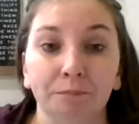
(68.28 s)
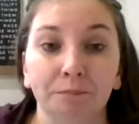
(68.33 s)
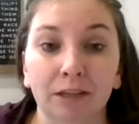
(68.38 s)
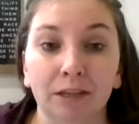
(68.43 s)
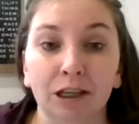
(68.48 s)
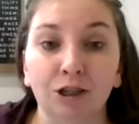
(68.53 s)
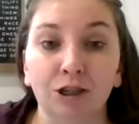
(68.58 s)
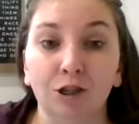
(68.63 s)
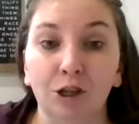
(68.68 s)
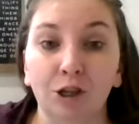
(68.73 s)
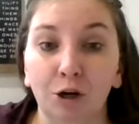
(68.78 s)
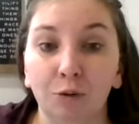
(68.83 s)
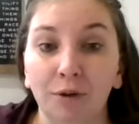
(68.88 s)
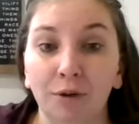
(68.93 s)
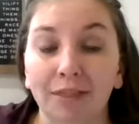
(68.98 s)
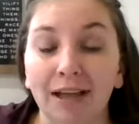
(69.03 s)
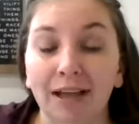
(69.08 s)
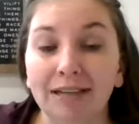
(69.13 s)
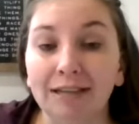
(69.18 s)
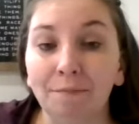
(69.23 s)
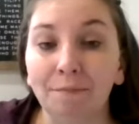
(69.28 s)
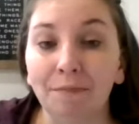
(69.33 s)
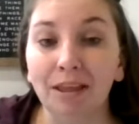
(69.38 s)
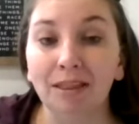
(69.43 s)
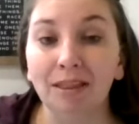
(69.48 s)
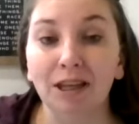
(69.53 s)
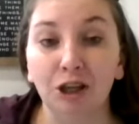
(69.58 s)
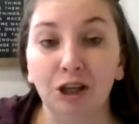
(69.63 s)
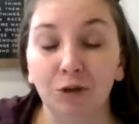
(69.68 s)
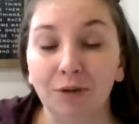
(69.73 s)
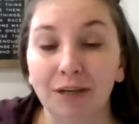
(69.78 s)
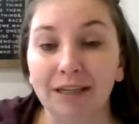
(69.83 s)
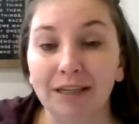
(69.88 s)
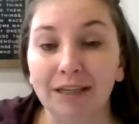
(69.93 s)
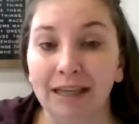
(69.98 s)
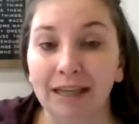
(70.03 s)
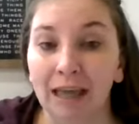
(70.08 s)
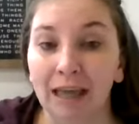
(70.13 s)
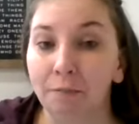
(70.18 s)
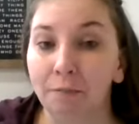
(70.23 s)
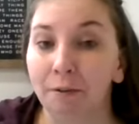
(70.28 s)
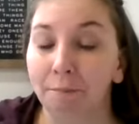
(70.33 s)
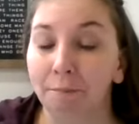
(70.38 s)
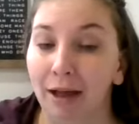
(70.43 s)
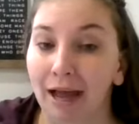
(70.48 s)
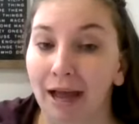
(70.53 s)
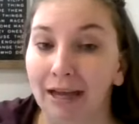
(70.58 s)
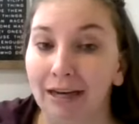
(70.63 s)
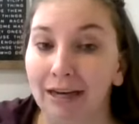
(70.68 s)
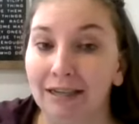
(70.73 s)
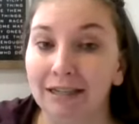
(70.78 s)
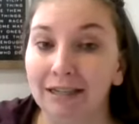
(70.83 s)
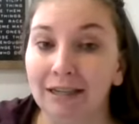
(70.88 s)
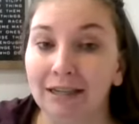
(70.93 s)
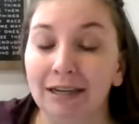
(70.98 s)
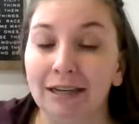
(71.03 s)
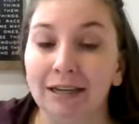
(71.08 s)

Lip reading: So that's something that you need to keep in mind.